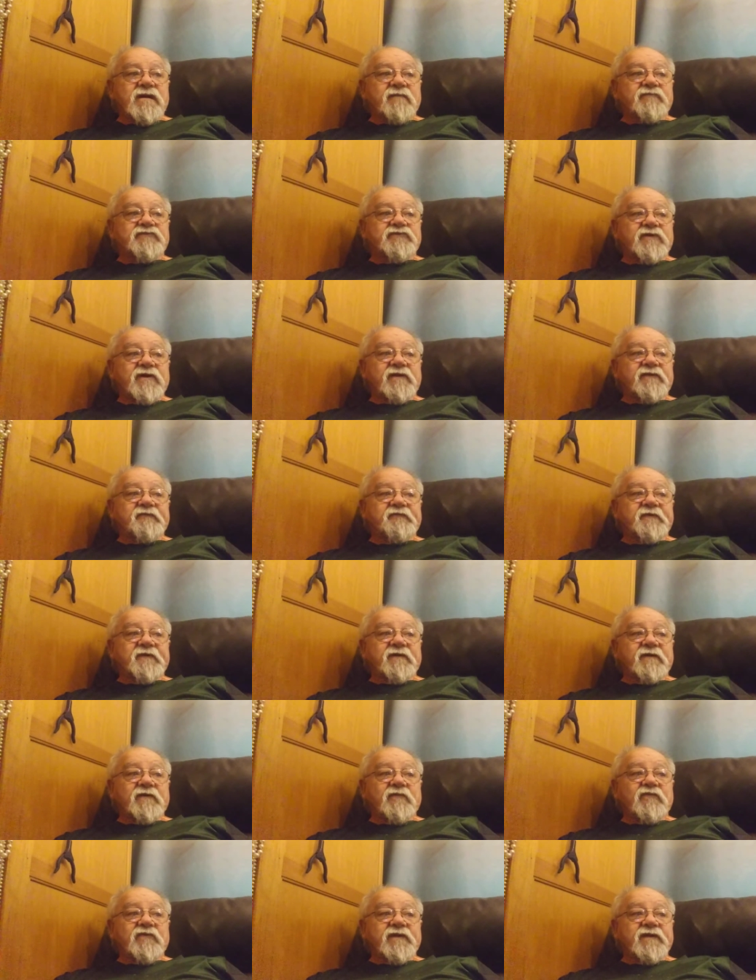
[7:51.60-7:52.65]
I'm trying to
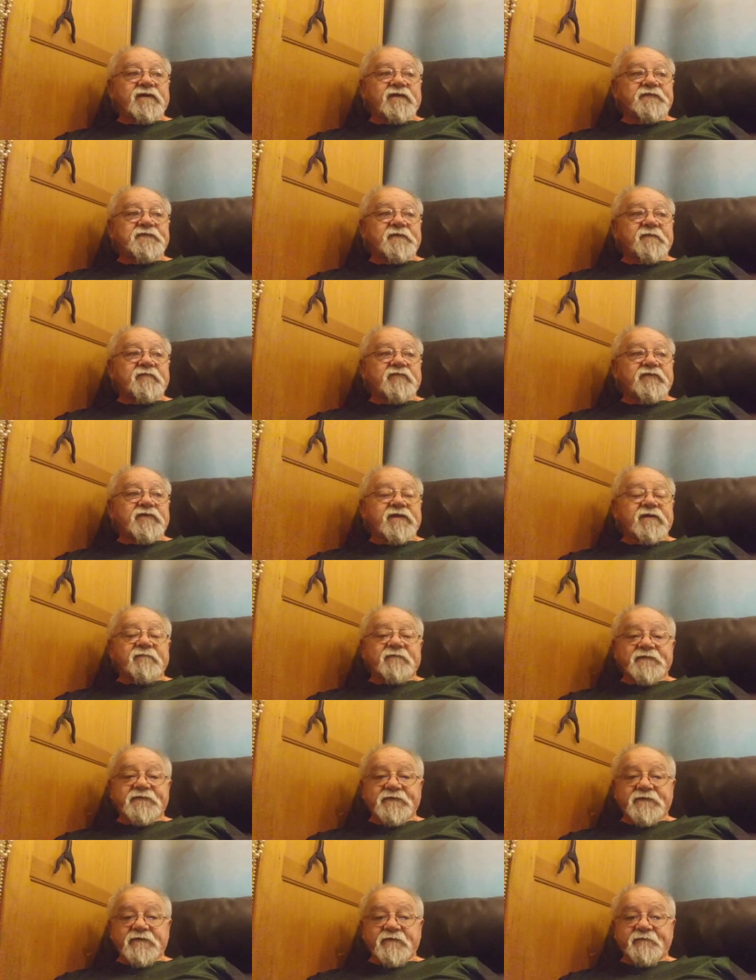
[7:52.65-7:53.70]
figure out what else I'm going to get
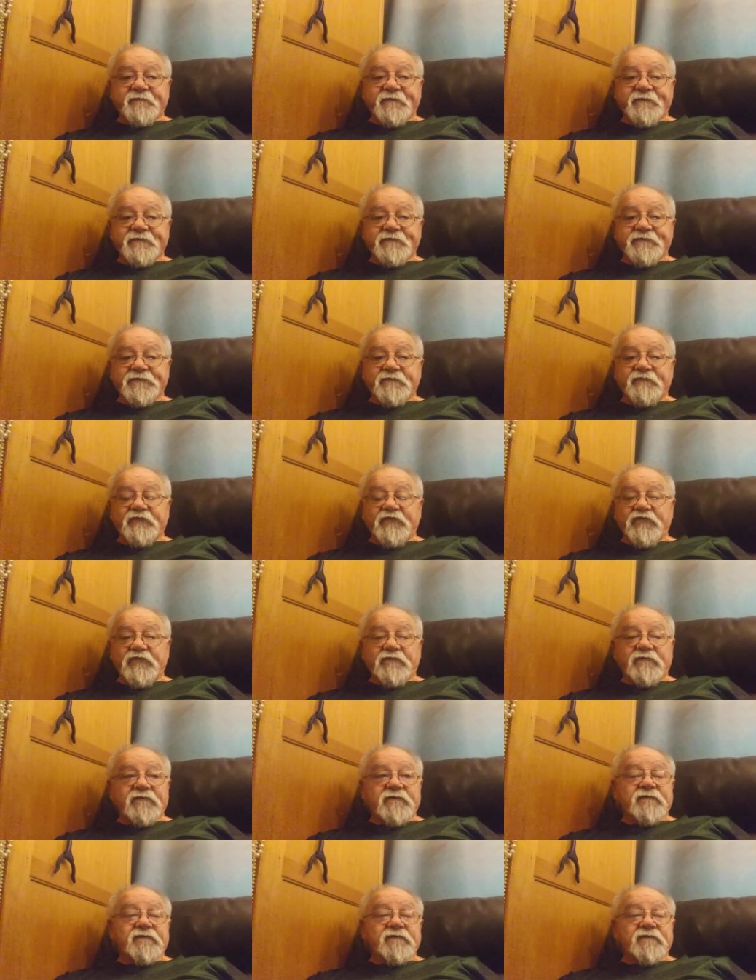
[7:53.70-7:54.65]
myself into for.